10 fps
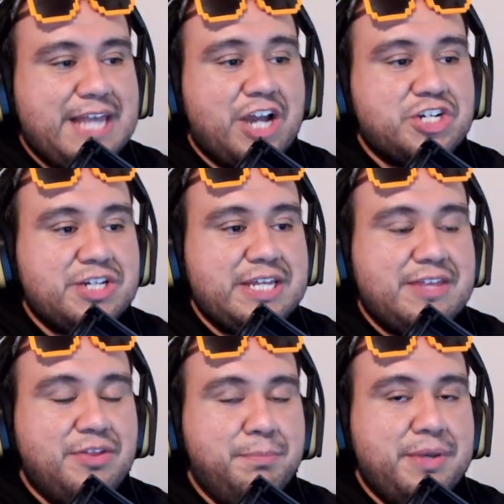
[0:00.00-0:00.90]
actually
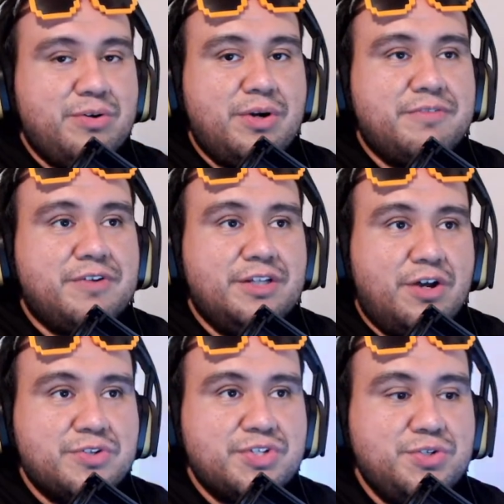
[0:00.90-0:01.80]
in the middle of a
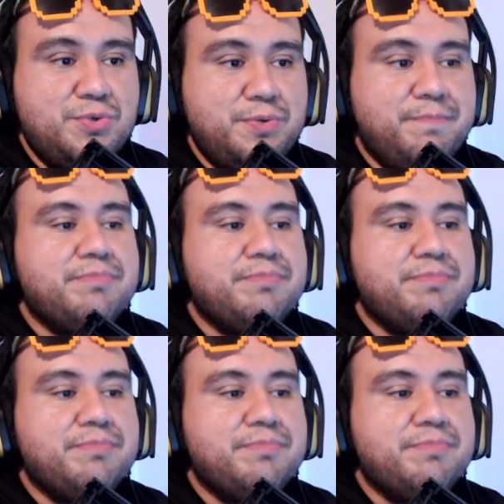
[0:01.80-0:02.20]
lawsuit